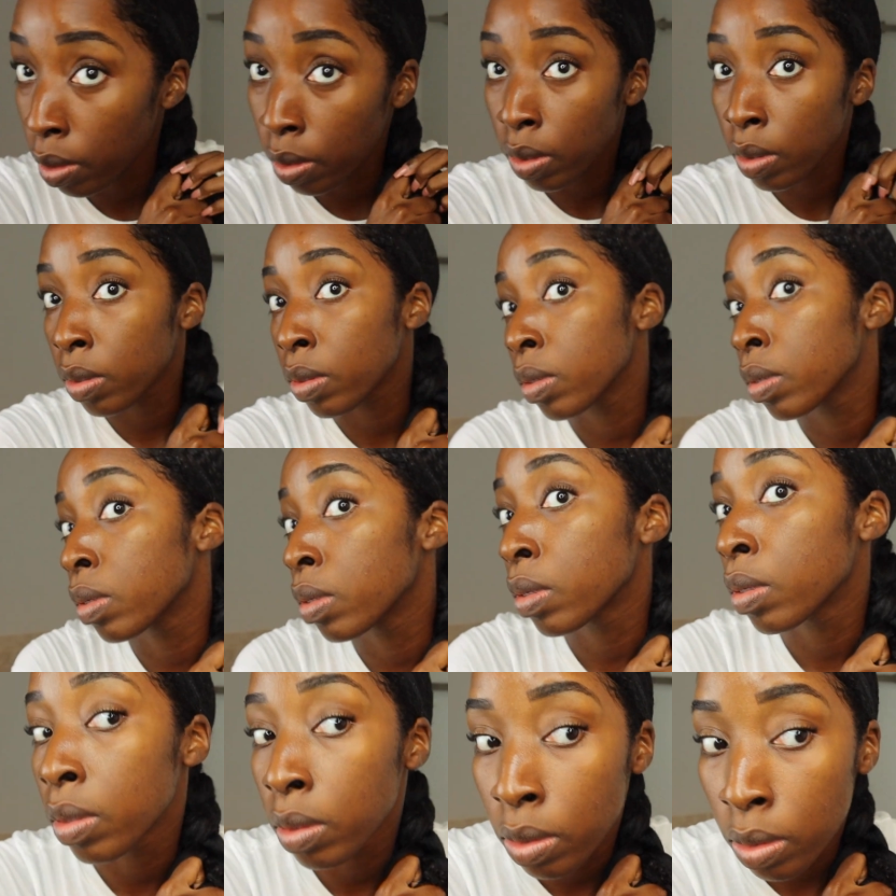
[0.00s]
that
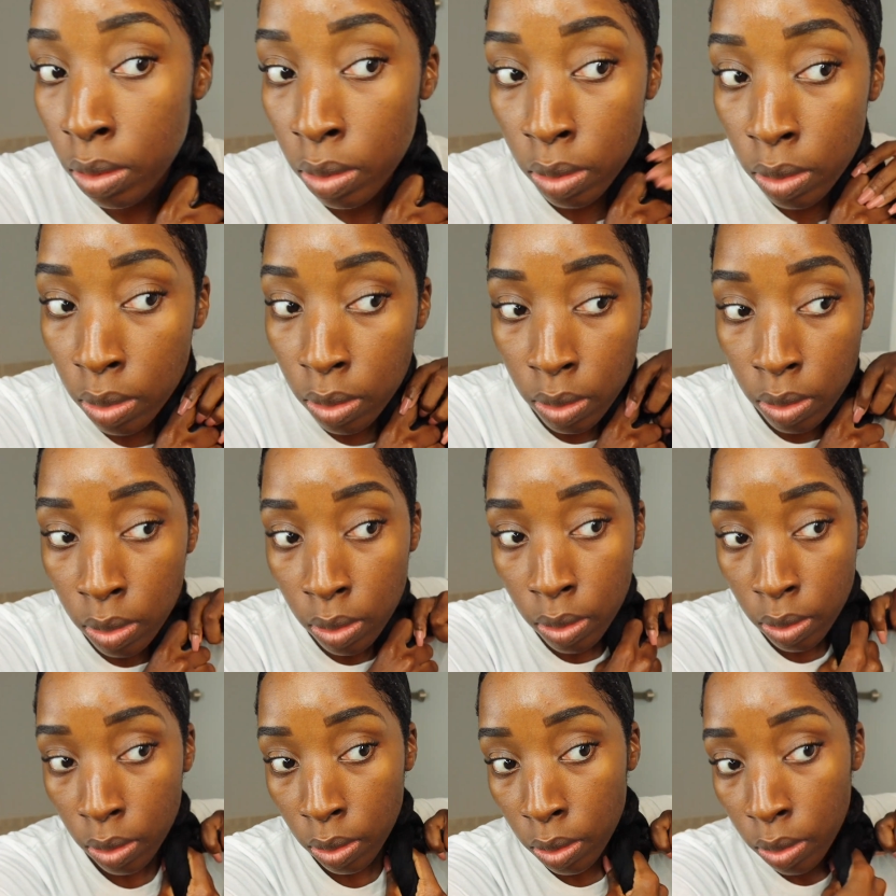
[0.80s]
hair really
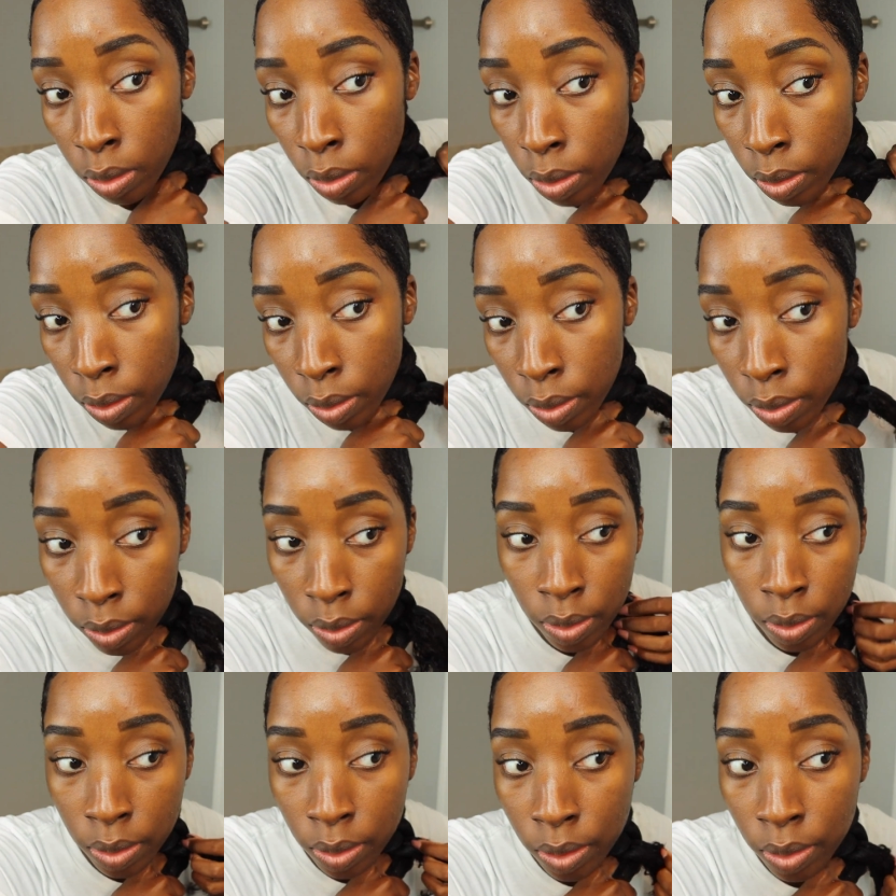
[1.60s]
tight.
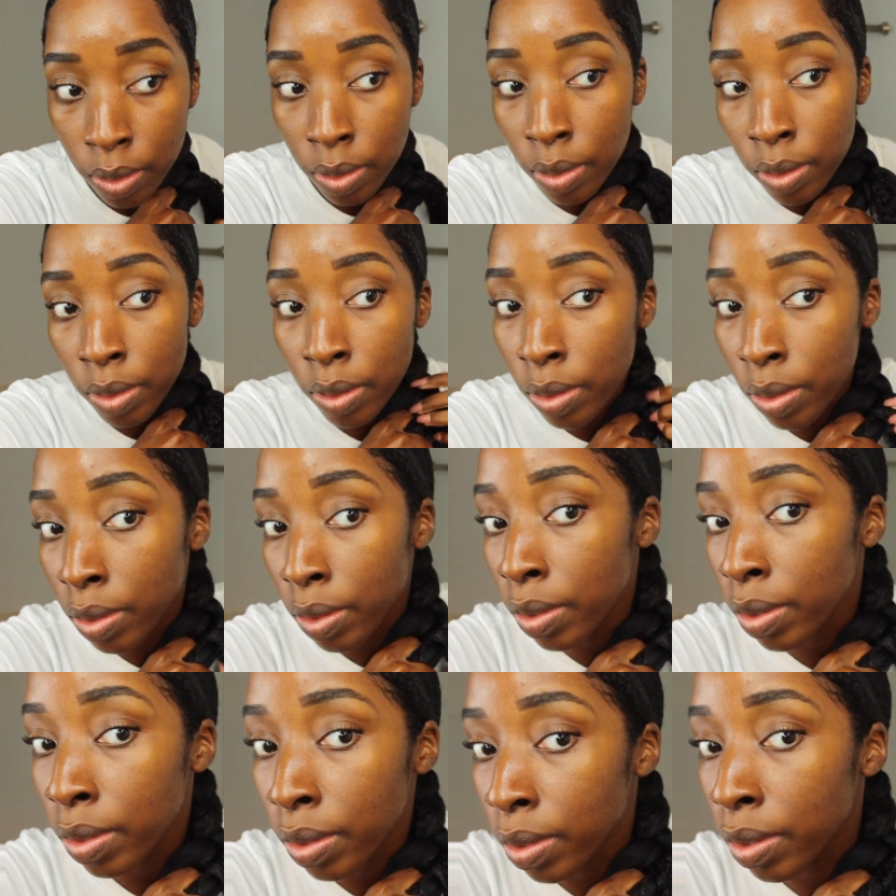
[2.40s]
Once you get to the
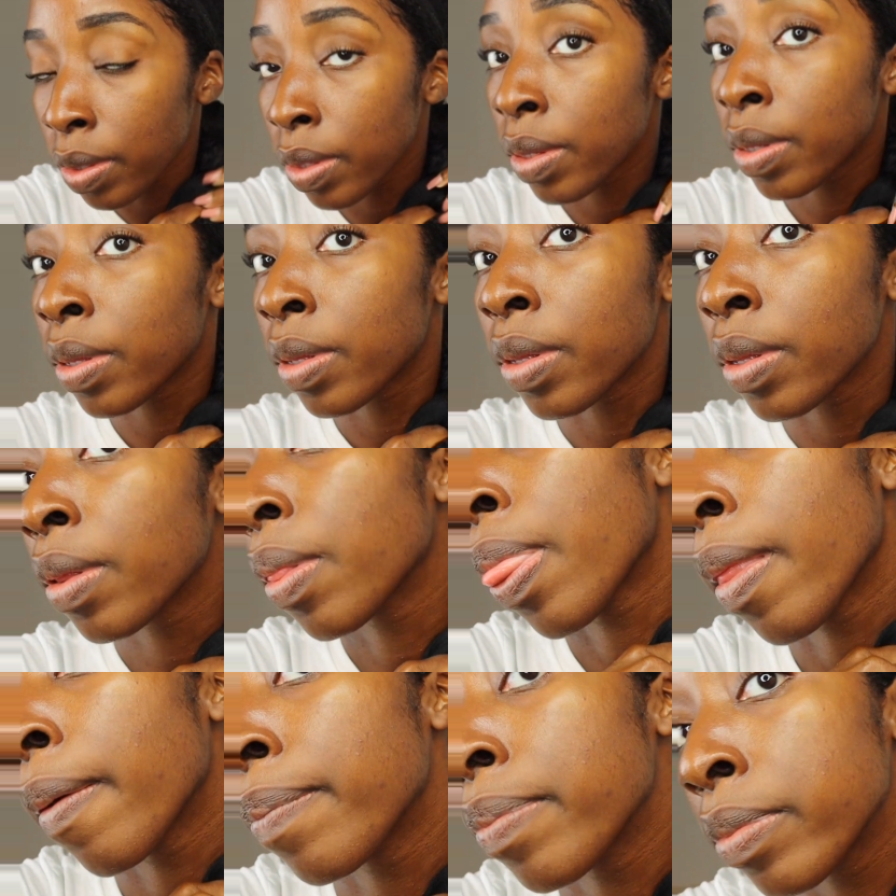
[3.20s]
ends, that's when it gets
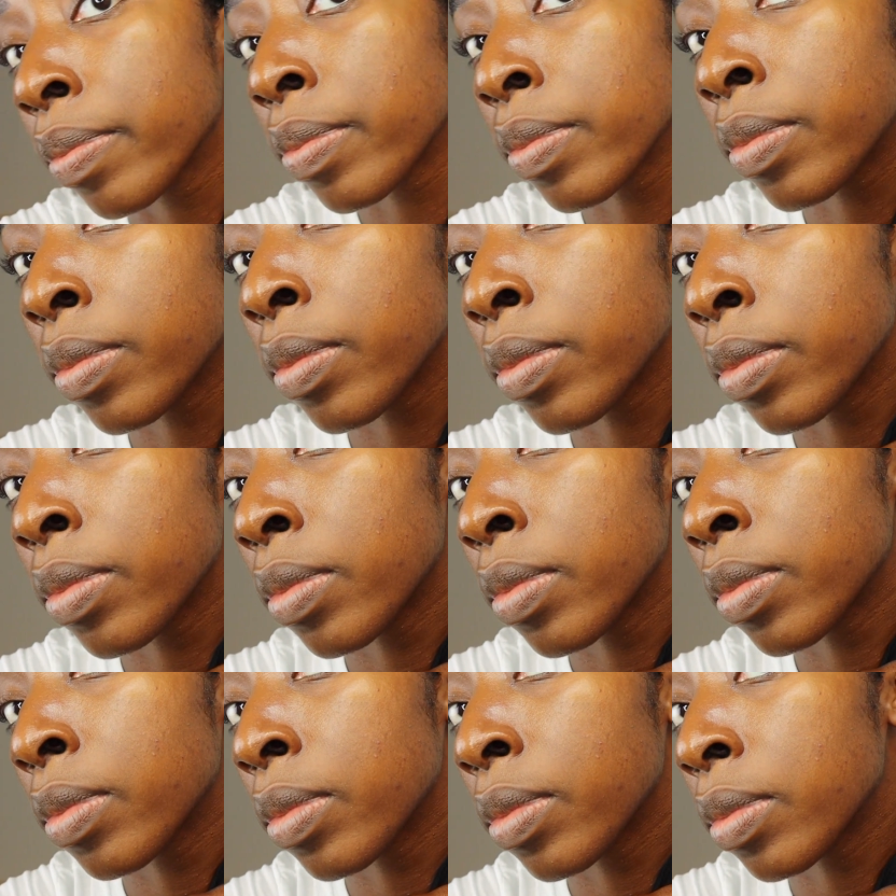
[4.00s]
real.
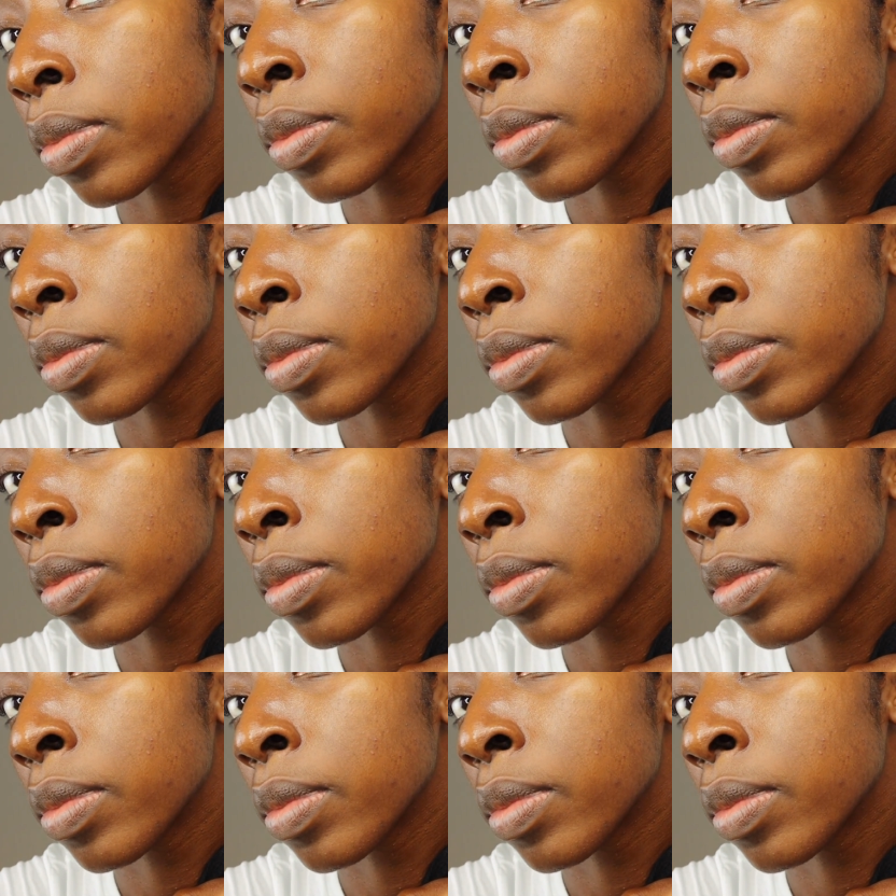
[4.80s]
You're going to want